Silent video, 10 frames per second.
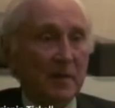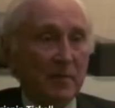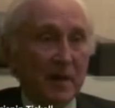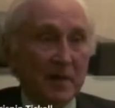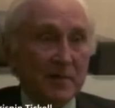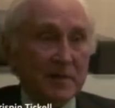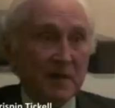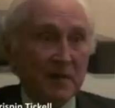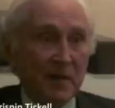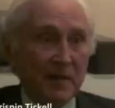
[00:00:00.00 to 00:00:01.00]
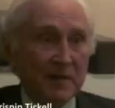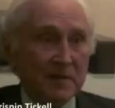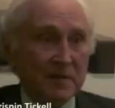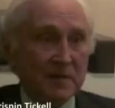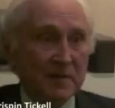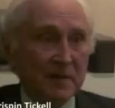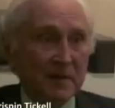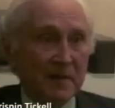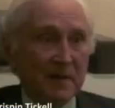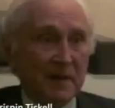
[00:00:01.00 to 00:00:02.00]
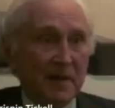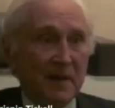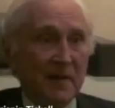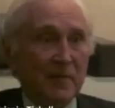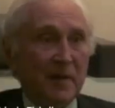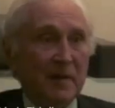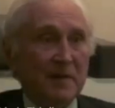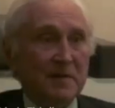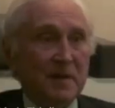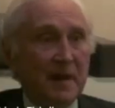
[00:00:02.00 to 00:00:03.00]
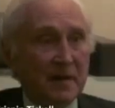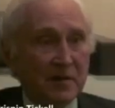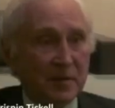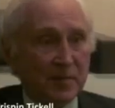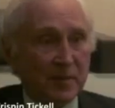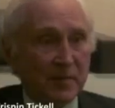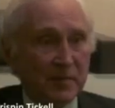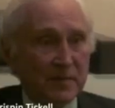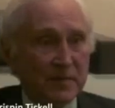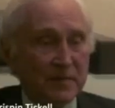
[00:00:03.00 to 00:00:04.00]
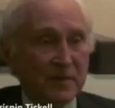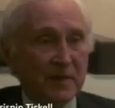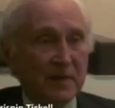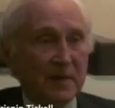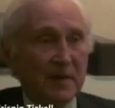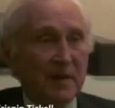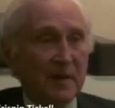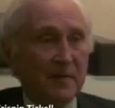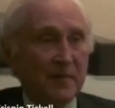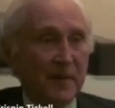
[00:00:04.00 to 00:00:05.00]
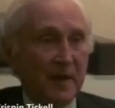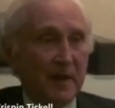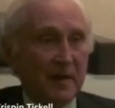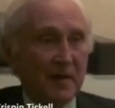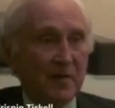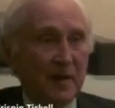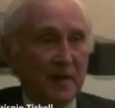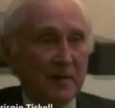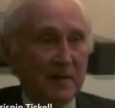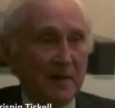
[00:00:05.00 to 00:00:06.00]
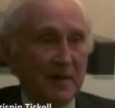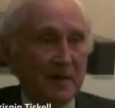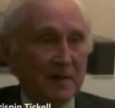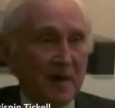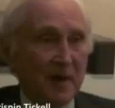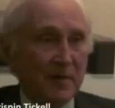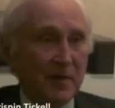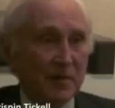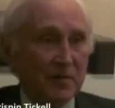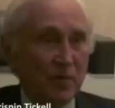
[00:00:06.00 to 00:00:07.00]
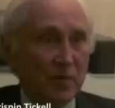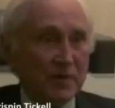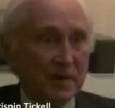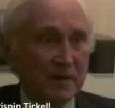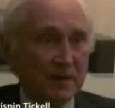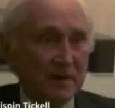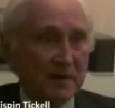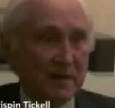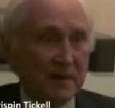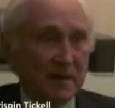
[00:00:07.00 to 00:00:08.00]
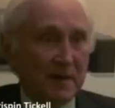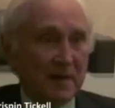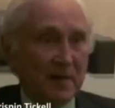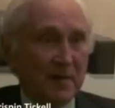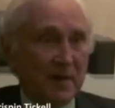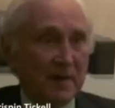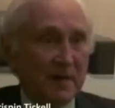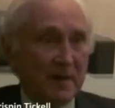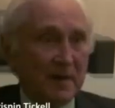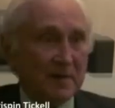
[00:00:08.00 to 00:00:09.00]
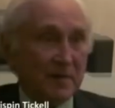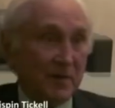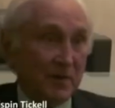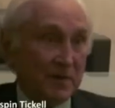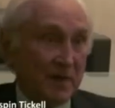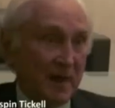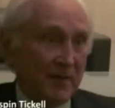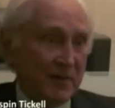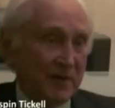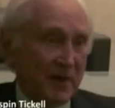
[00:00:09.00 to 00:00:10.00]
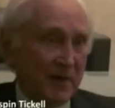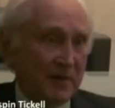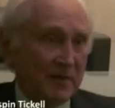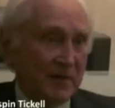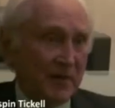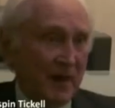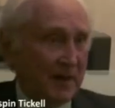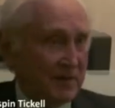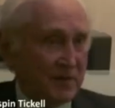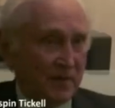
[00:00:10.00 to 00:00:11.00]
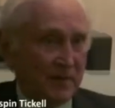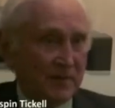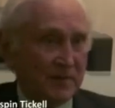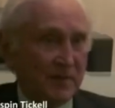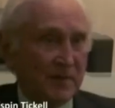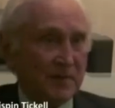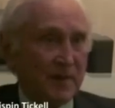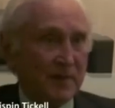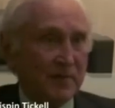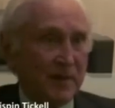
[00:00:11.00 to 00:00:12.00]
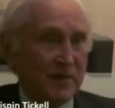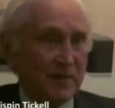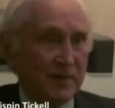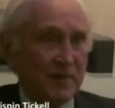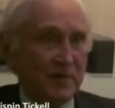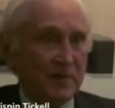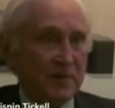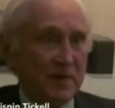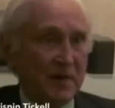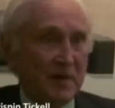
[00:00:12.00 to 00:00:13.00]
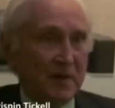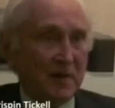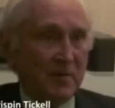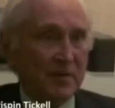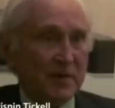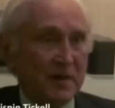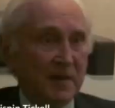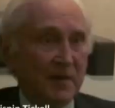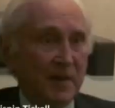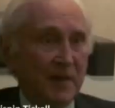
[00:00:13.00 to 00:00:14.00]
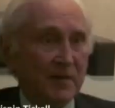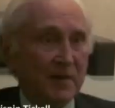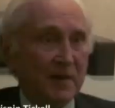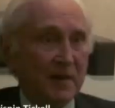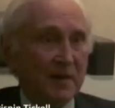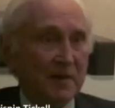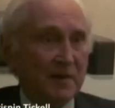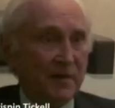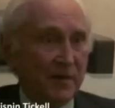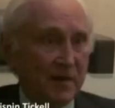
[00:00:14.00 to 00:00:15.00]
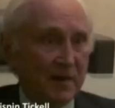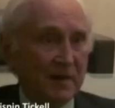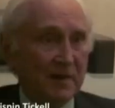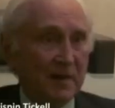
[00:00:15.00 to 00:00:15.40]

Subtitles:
One of them is economics, another one is energy problems, another one is how we use water, another one is, of course, climate change, and so on. So there's quite a range of issues on which I think we have to think differently,